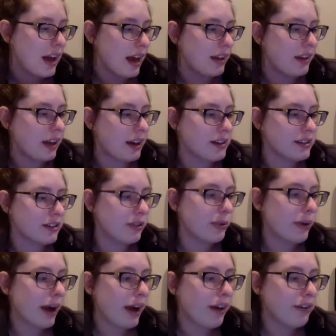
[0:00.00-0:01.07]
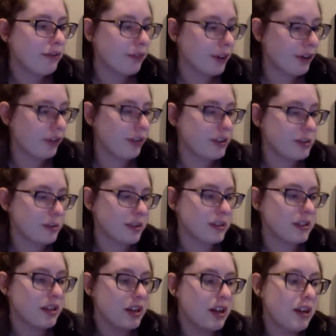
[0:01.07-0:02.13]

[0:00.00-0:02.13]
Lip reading: and that is Crown for Christmas.